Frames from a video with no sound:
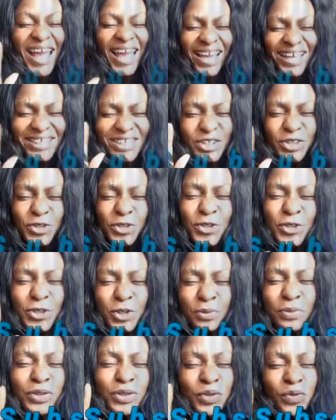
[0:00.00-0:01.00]
extra
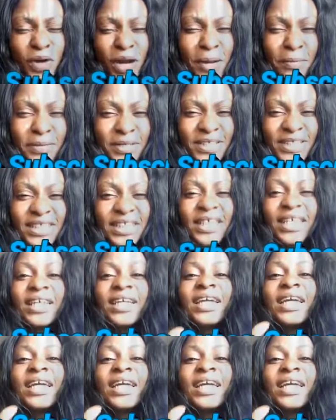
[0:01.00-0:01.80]
subscribers